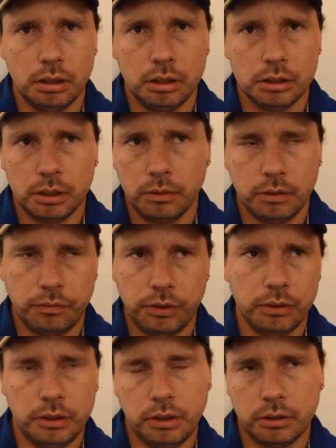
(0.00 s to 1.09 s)
some are a
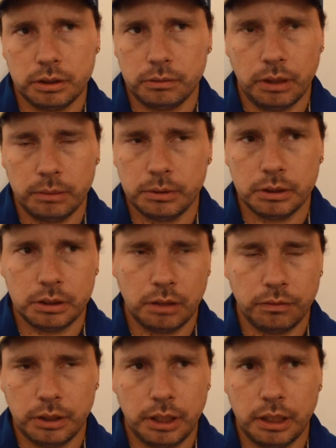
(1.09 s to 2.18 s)
few nursery rhymes and stuff
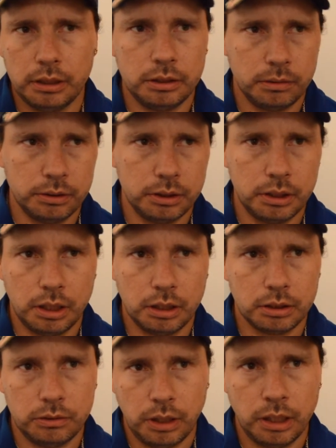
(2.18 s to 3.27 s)
like that. And it's supposed to talk
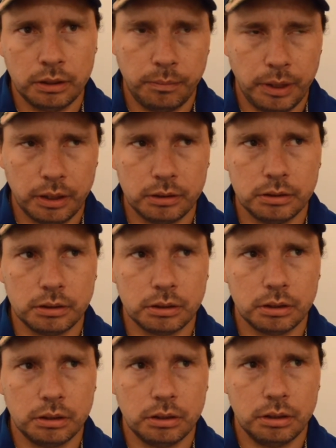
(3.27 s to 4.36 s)
to other parents,
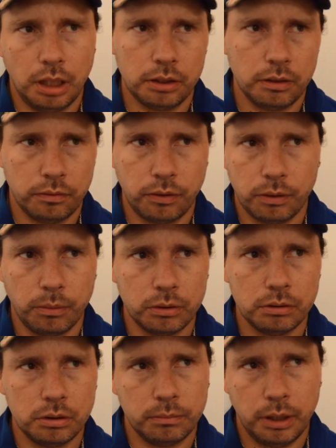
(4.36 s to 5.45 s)
other verbal
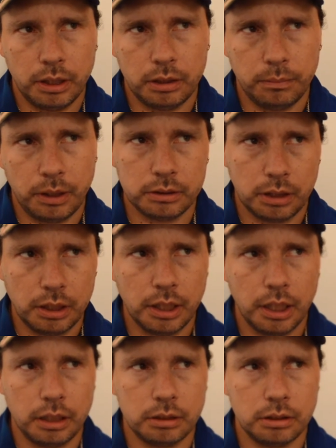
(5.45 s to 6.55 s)
parents like
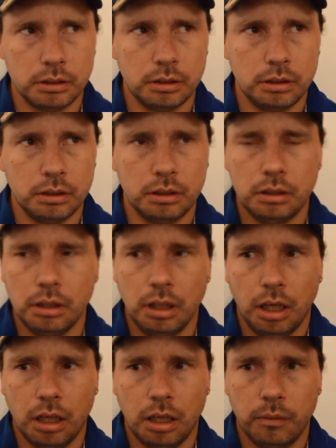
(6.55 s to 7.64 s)
that.
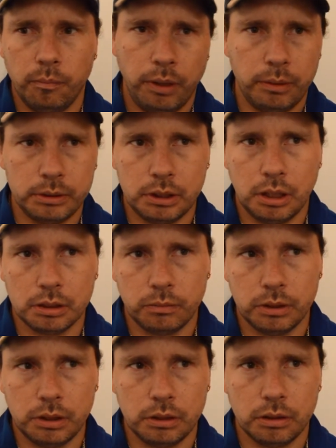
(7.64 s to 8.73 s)
Babies talk to
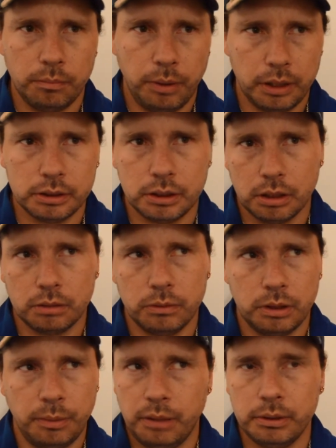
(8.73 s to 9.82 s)
one another, parents talk to them with
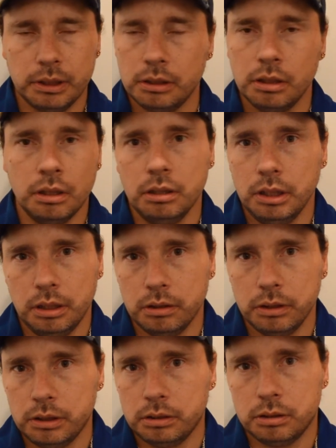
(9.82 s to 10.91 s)
the babies, and you know,
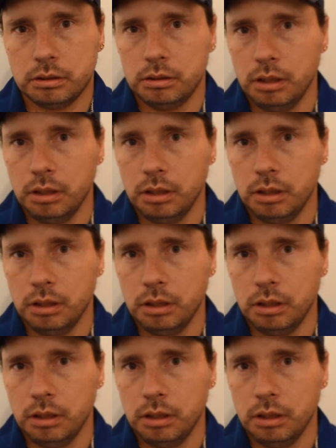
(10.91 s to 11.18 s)
it's